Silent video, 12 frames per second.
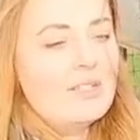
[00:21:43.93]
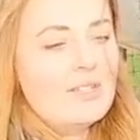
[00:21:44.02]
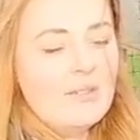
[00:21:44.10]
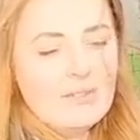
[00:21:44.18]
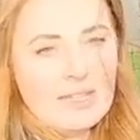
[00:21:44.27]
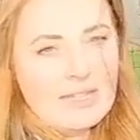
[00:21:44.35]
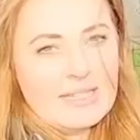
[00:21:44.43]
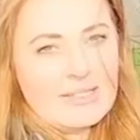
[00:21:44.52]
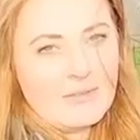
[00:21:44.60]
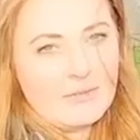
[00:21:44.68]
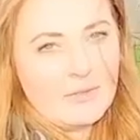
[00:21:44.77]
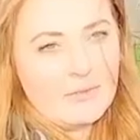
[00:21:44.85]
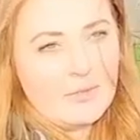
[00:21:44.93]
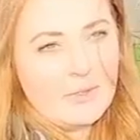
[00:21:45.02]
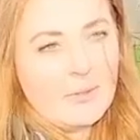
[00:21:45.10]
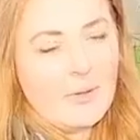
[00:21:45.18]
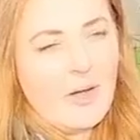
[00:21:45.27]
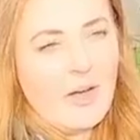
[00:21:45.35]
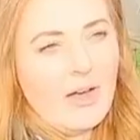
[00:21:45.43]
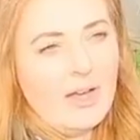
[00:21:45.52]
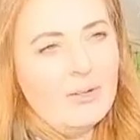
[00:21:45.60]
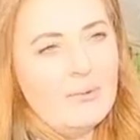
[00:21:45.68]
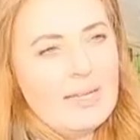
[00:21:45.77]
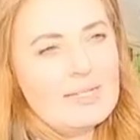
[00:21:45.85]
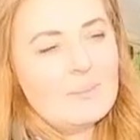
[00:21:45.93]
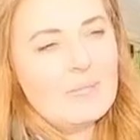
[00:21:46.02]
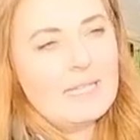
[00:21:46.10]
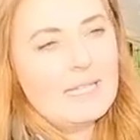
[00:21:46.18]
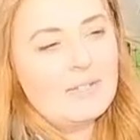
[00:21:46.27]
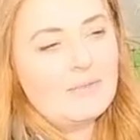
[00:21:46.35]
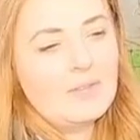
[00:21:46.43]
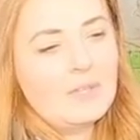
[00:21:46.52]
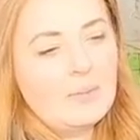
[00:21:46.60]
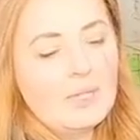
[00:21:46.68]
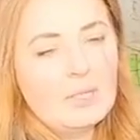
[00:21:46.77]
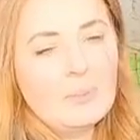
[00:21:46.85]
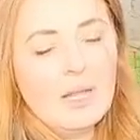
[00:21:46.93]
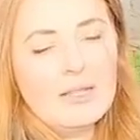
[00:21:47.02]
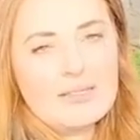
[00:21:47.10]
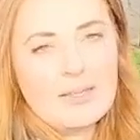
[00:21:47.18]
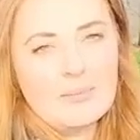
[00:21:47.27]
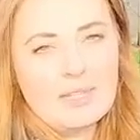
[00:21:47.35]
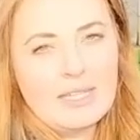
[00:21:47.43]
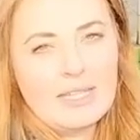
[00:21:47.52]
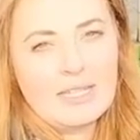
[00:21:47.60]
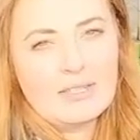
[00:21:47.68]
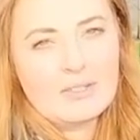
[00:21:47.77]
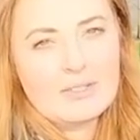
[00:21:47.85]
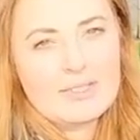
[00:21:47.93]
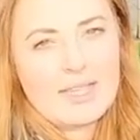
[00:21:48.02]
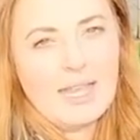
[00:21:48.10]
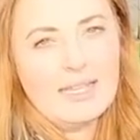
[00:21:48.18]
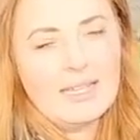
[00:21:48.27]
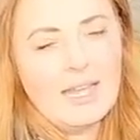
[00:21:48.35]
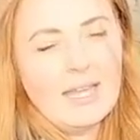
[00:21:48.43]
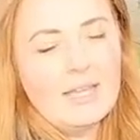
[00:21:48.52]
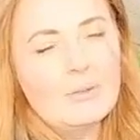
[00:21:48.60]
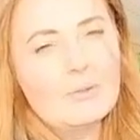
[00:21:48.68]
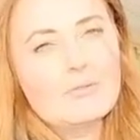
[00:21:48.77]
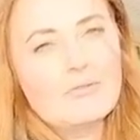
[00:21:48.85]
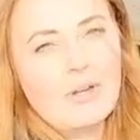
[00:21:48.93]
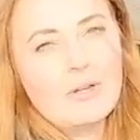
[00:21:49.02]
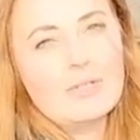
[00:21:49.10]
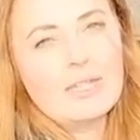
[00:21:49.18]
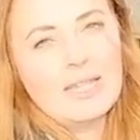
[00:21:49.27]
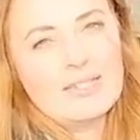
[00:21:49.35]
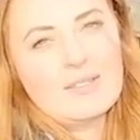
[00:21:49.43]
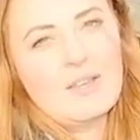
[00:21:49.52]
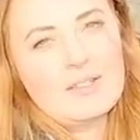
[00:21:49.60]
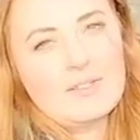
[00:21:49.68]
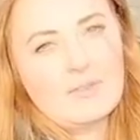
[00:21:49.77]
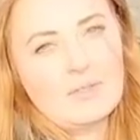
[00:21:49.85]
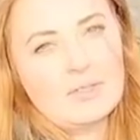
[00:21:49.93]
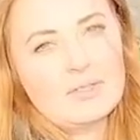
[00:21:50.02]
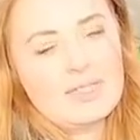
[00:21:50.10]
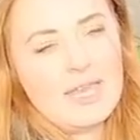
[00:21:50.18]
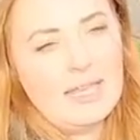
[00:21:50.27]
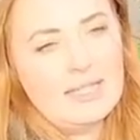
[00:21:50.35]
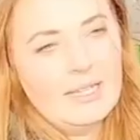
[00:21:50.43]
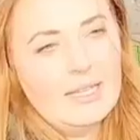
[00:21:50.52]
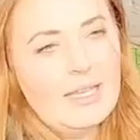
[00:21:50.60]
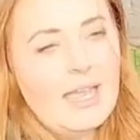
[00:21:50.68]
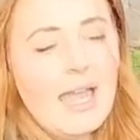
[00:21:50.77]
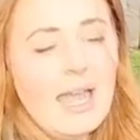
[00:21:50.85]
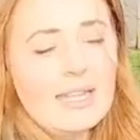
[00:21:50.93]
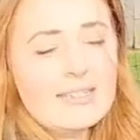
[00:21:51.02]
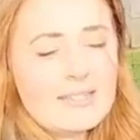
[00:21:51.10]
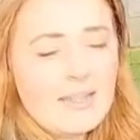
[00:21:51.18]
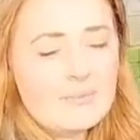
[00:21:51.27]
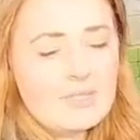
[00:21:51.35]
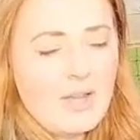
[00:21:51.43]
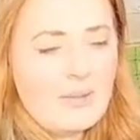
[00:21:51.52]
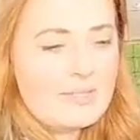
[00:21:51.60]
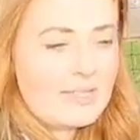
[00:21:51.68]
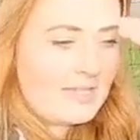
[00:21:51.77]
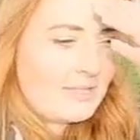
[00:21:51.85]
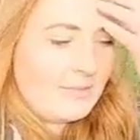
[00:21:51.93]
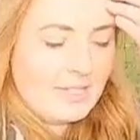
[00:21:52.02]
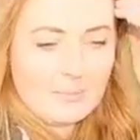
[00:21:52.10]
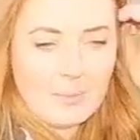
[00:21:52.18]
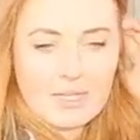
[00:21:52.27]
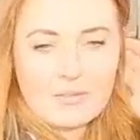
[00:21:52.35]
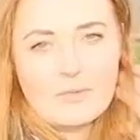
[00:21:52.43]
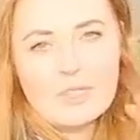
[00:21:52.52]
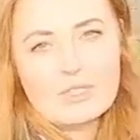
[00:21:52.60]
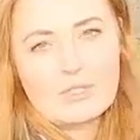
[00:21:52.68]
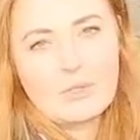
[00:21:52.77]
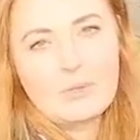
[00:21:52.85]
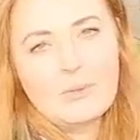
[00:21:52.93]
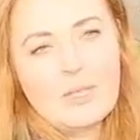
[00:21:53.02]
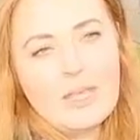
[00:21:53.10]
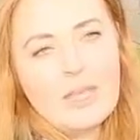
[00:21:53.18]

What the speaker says: I don't think there's ever a rule. I always believe that when you plant something in a container, it will grow to that size of the container, and sometimes that's really beneficial.